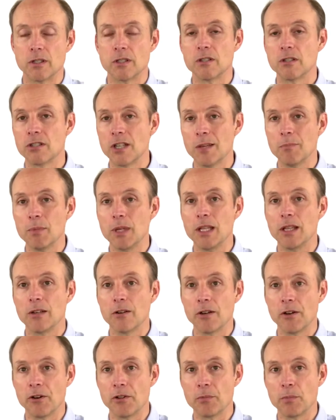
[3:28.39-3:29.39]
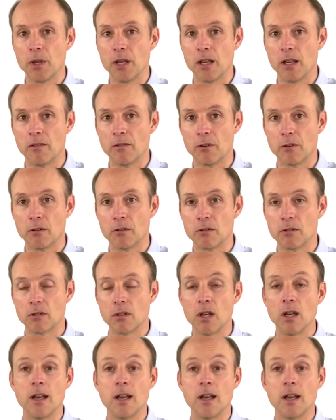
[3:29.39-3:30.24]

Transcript: shaping their health behaviors